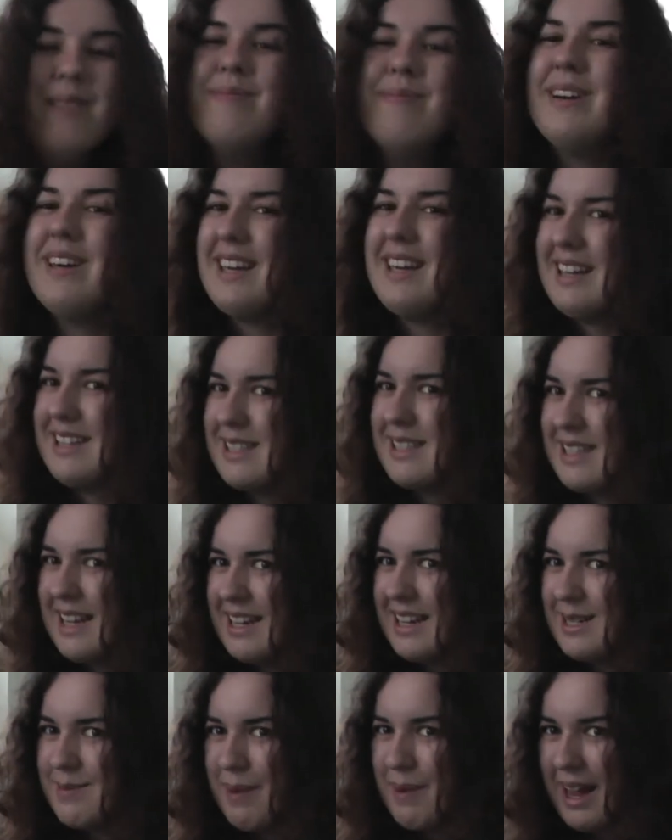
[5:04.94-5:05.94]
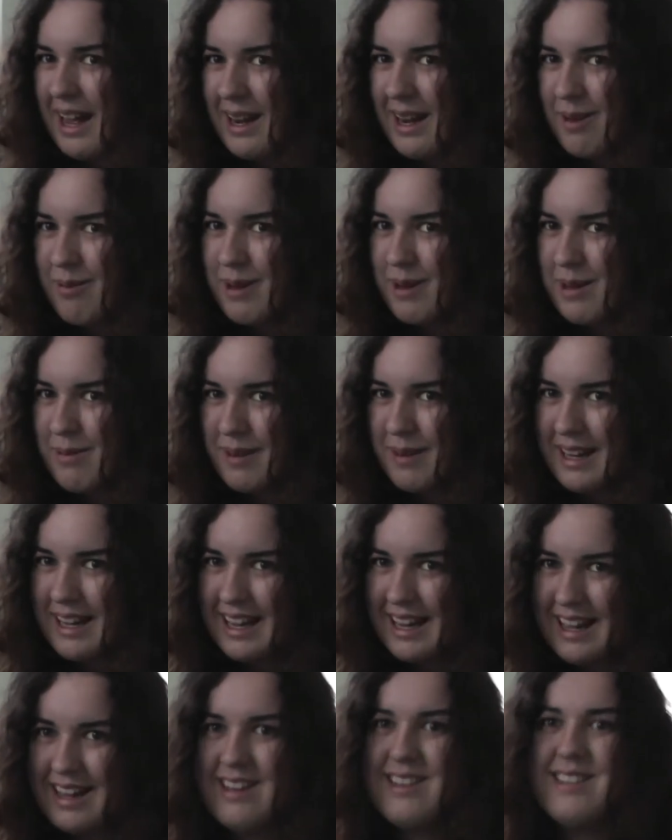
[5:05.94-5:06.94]
But yes, that is my Halloween
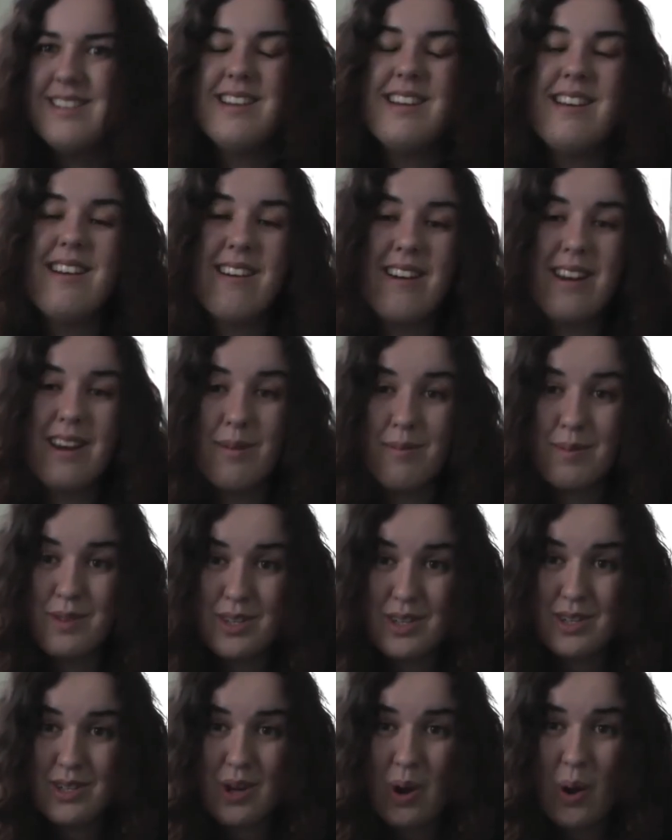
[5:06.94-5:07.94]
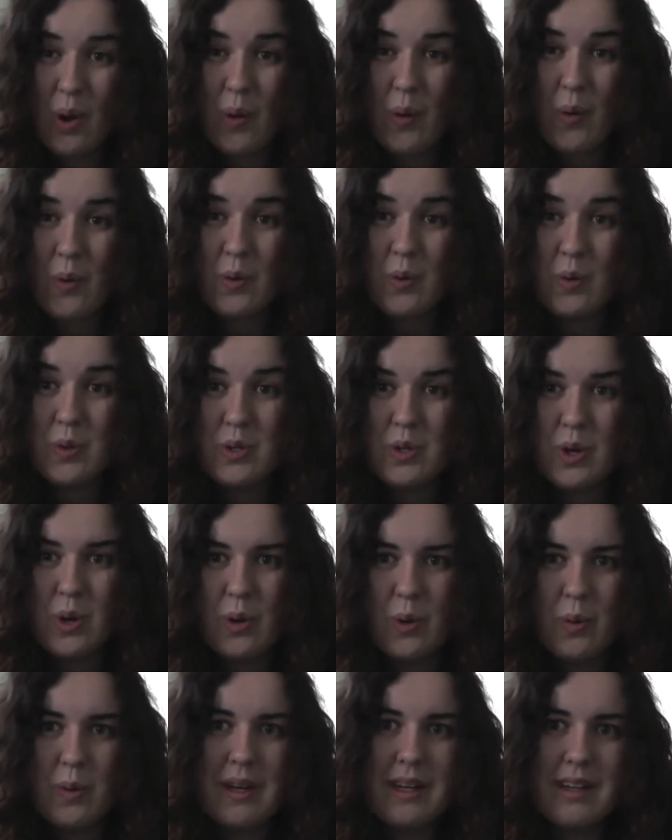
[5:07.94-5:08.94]
weekend and I am so
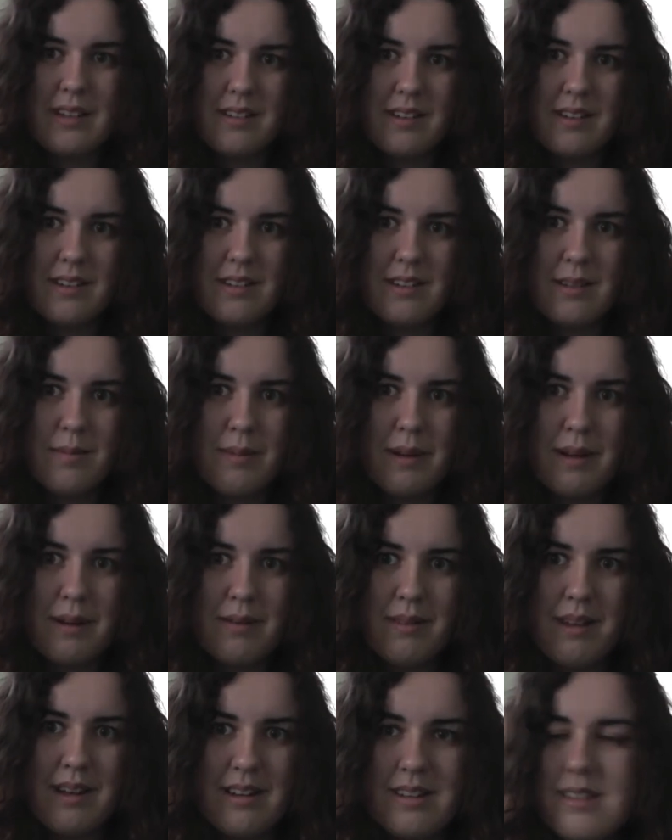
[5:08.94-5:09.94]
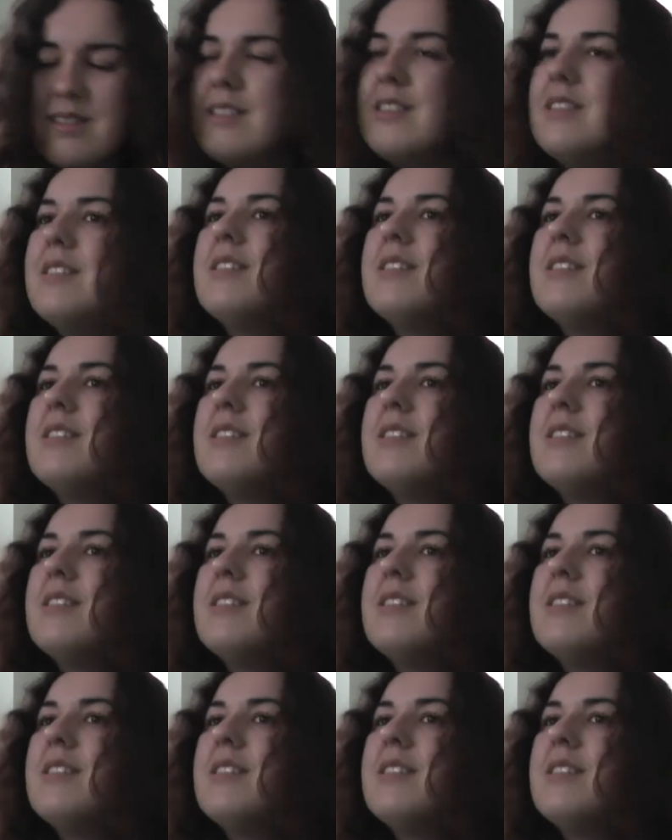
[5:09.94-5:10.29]
excited about that.